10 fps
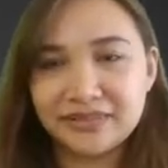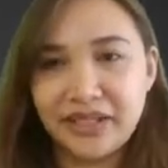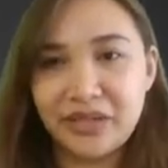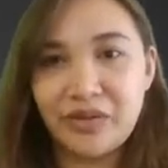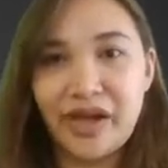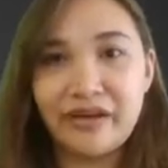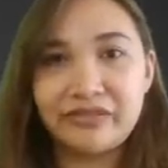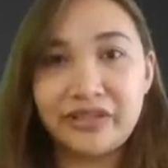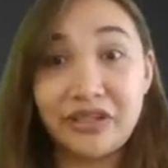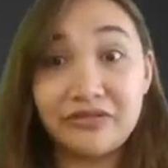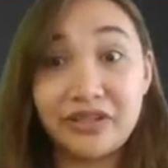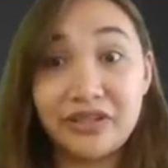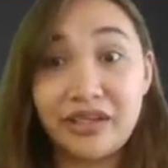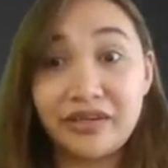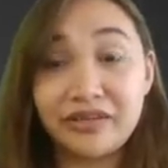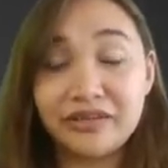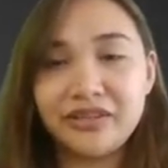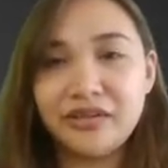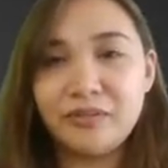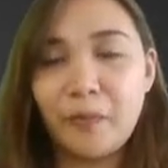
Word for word: Okay, we have given here